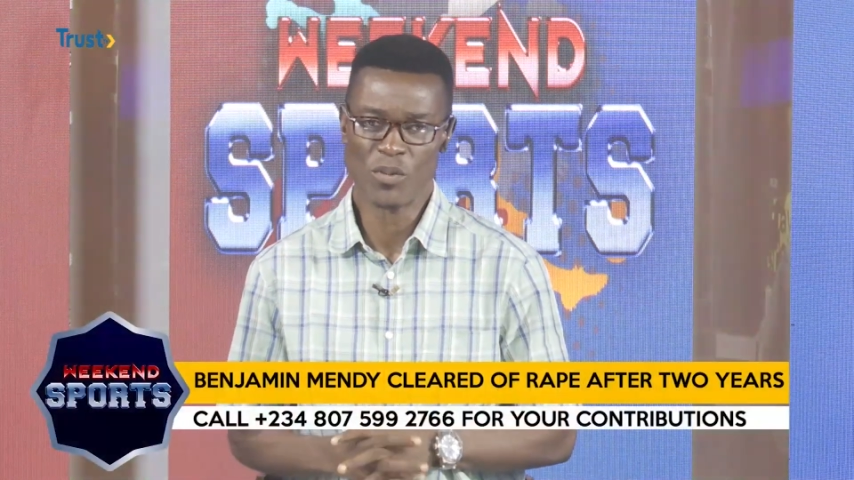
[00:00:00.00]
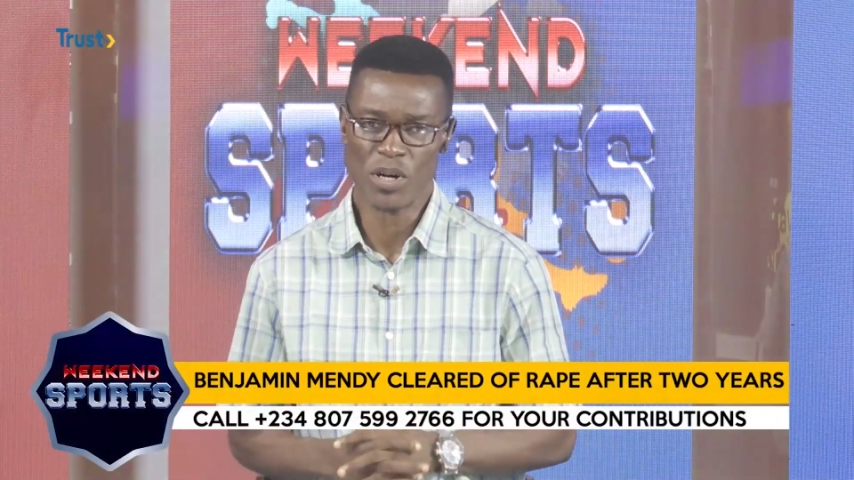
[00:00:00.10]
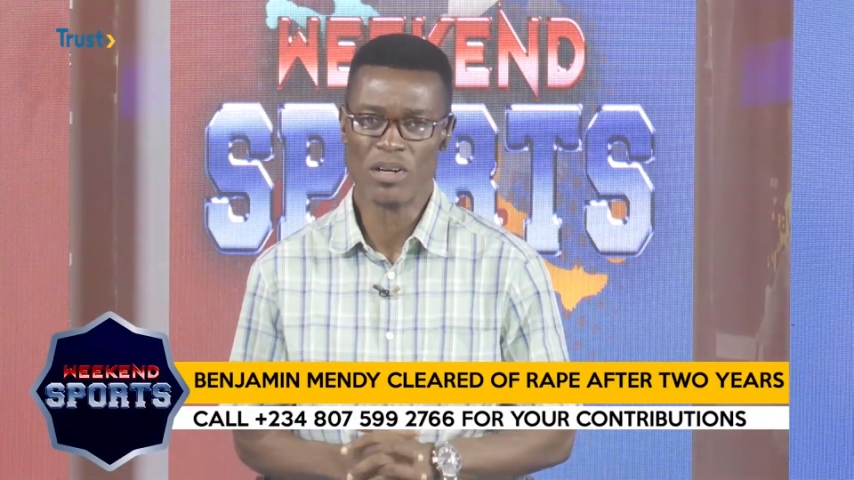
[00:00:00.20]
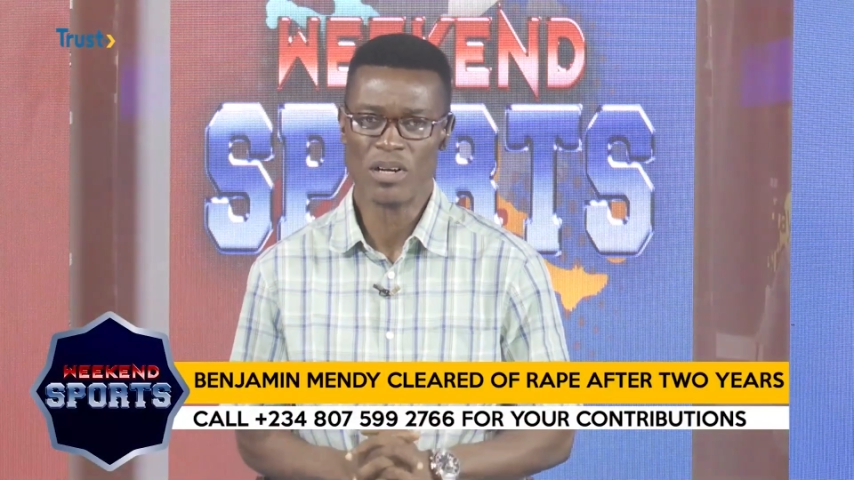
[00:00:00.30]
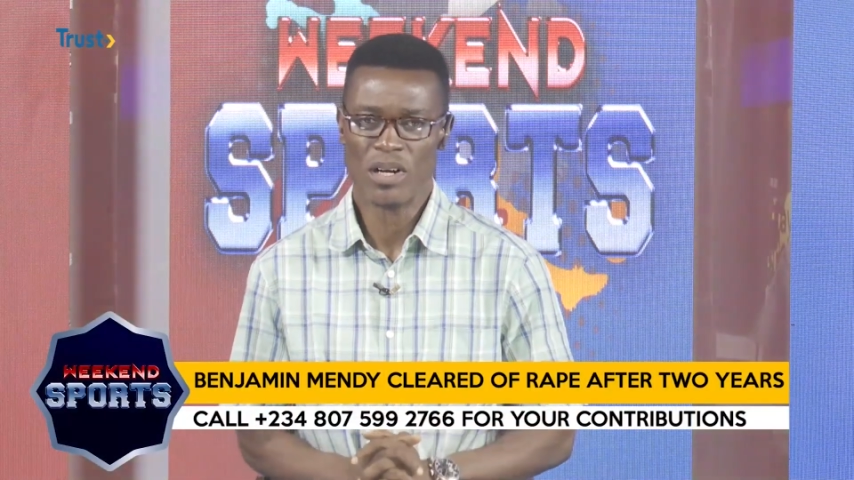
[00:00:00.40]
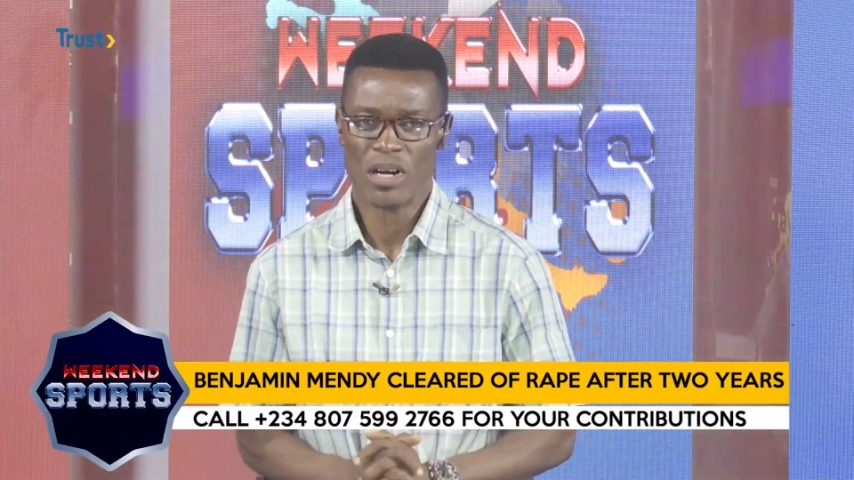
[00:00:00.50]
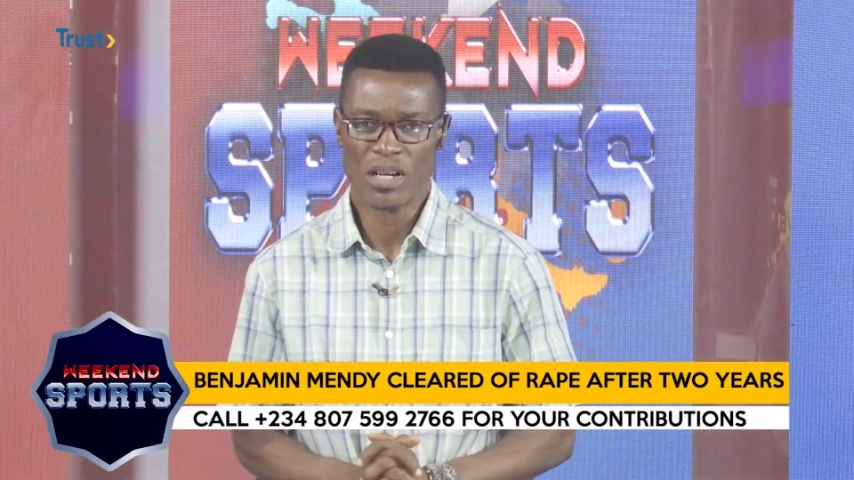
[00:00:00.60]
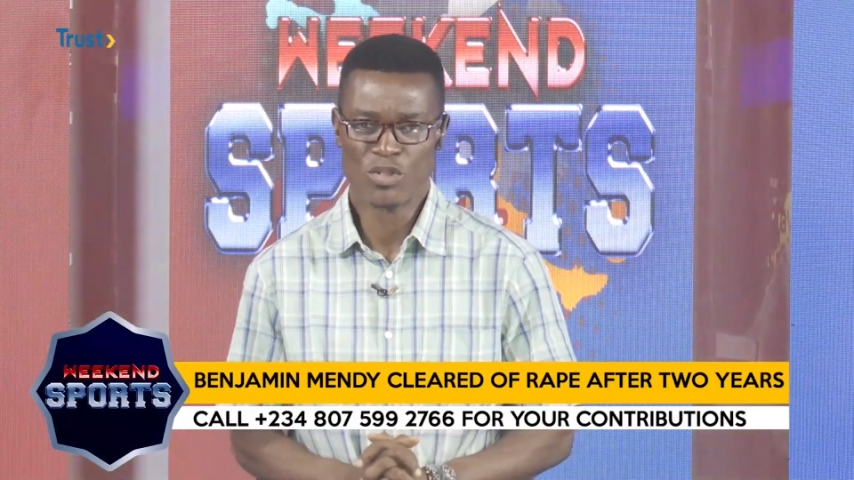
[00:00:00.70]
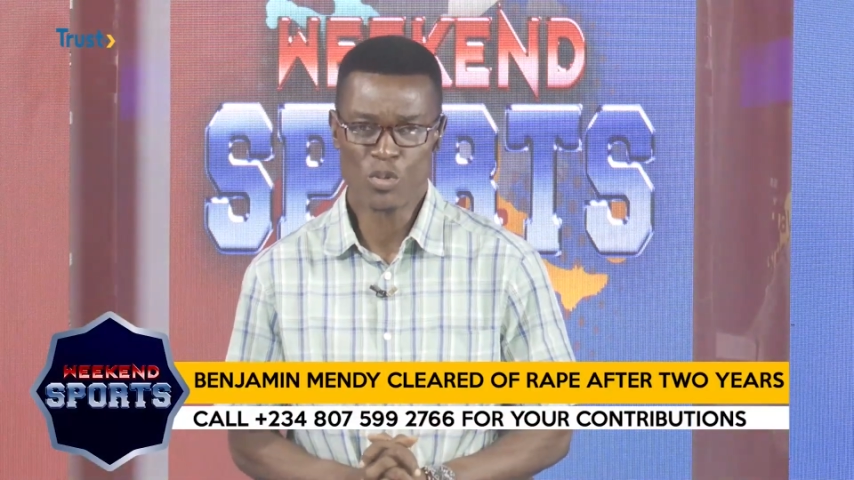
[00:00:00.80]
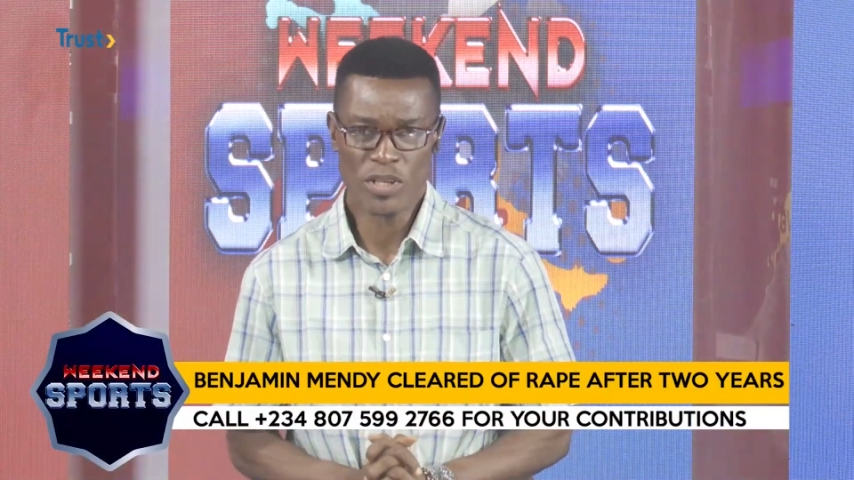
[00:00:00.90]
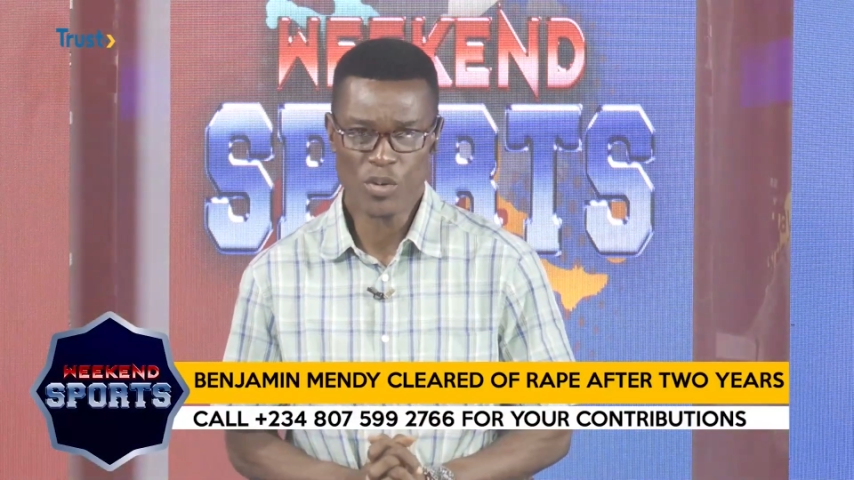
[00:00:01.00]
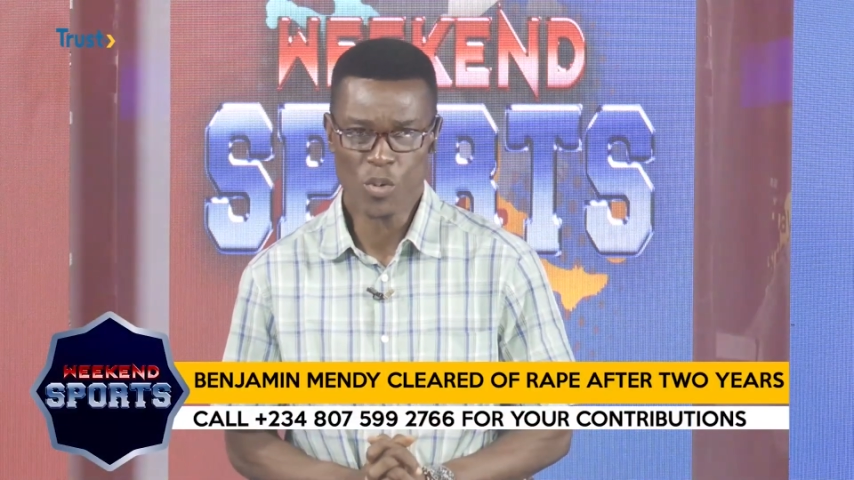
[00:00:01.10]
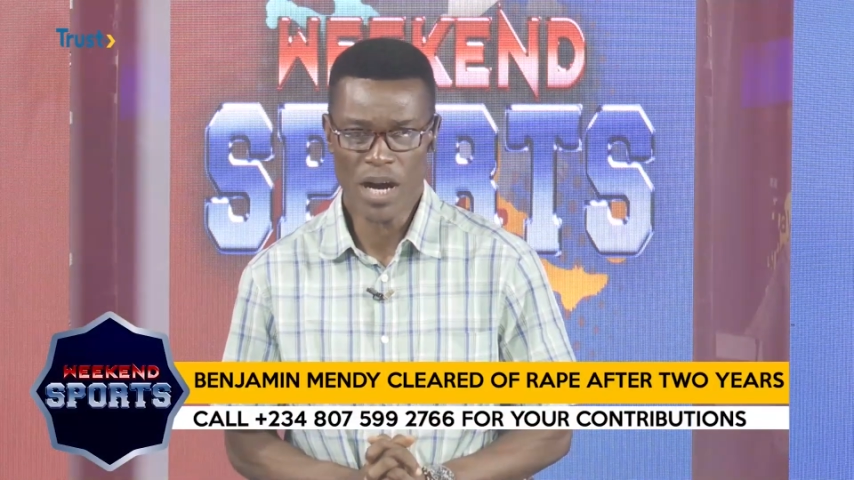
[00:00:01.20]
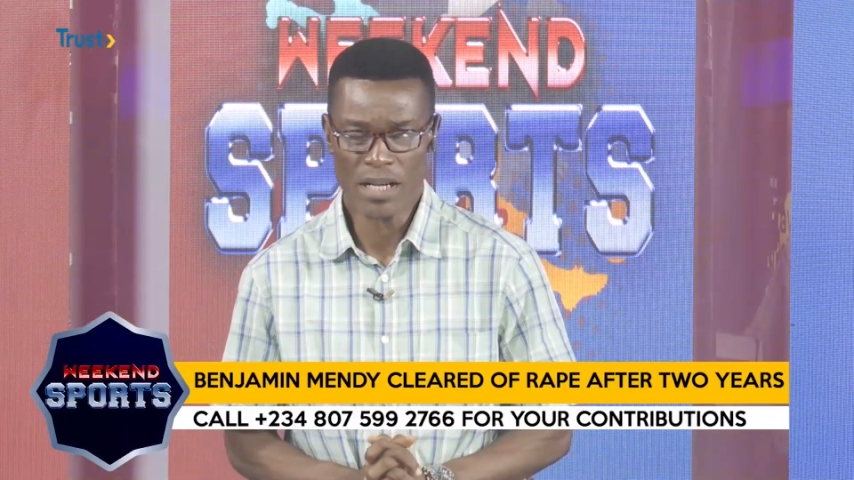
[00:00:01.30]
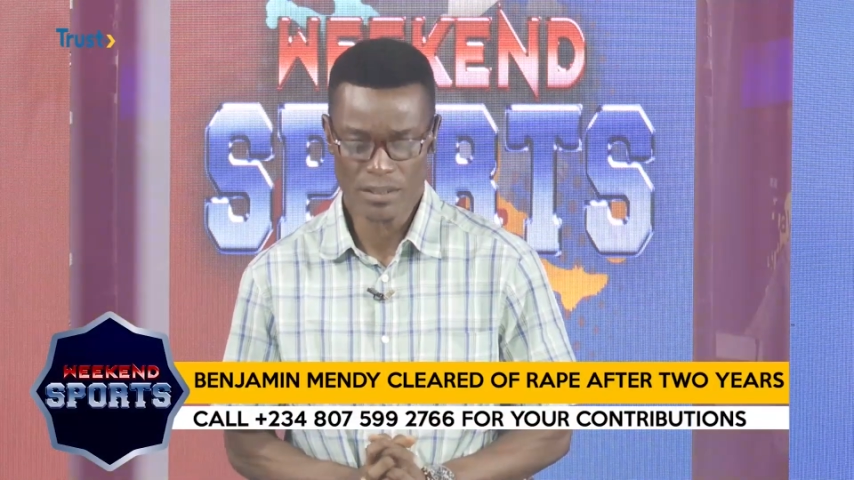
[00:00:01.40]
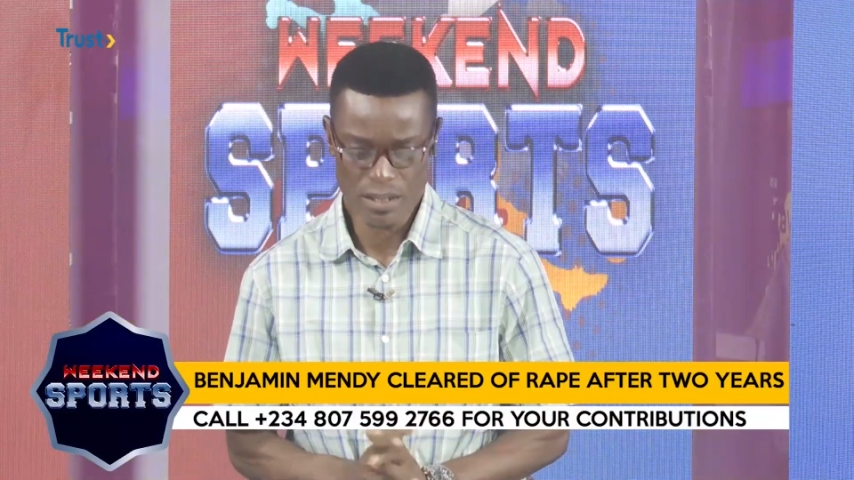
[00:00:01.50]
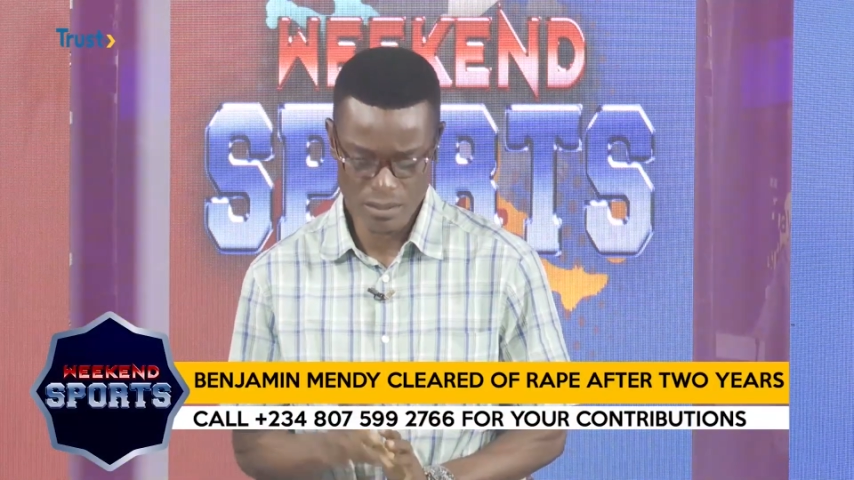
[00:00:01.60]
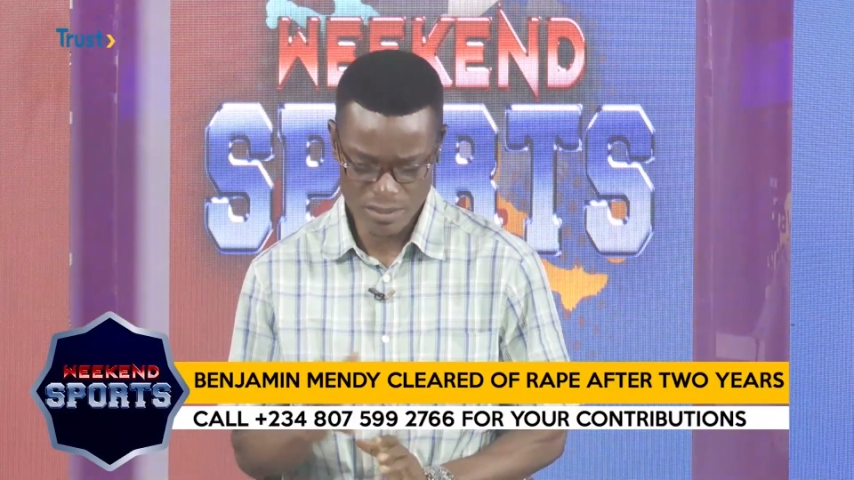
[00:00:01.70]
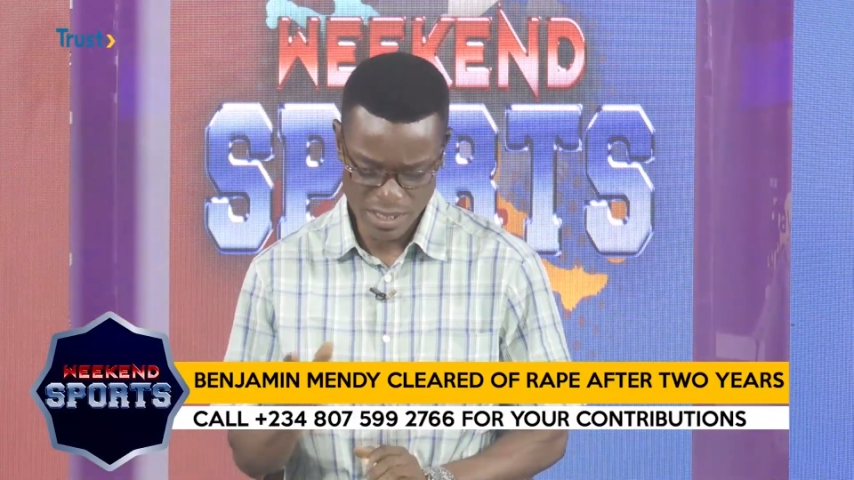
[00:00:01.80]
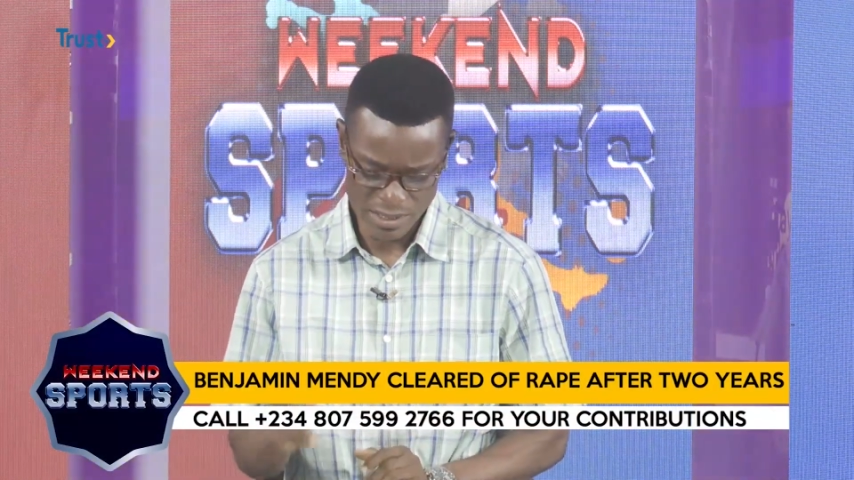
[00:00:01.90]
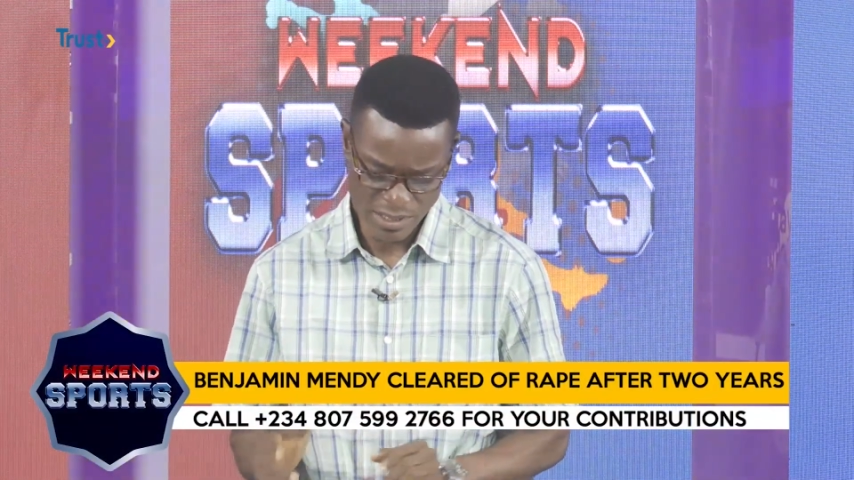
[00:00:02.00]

Well, uh, two in one. Colin, and